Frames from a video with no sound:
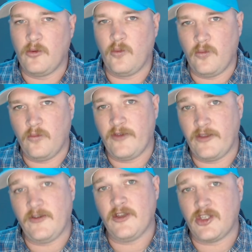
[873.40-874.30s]
For the
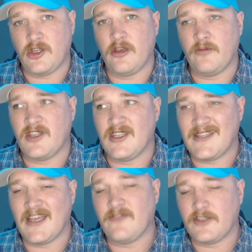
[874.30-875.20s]
first time since
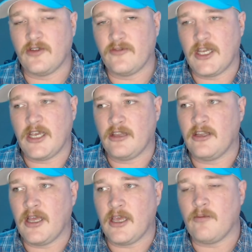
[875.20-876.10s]
they've sort of taken the
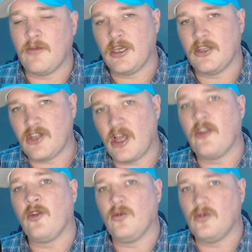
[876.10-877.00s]
name, it's
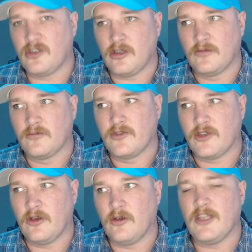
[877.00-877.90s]
underwater.
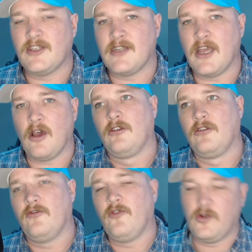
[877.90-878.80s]
So it's now
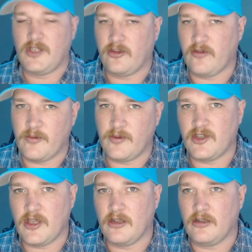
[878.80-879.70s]

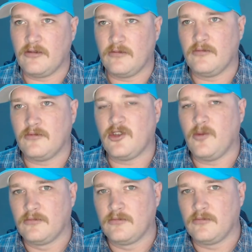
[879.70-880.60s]
43%
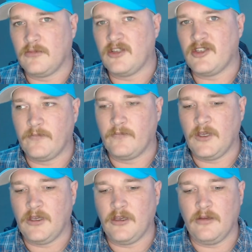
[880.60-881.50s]
support. That's it.
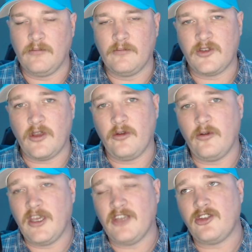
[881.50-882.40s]
So
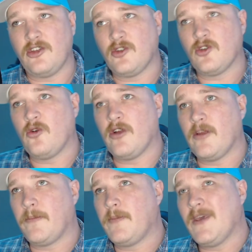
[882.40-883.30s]
you saw it
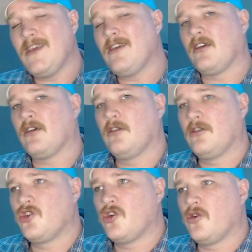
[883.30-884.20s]
peak
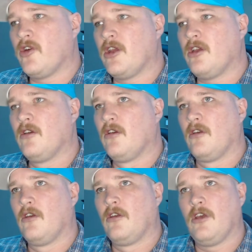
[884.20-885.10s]
during
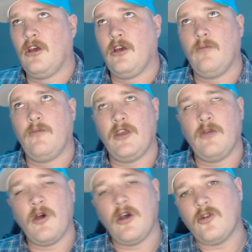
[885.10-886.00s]
the
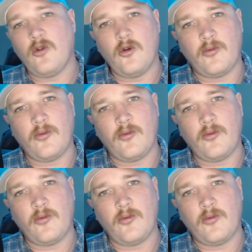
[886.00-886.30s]
Ahmaud Arbery,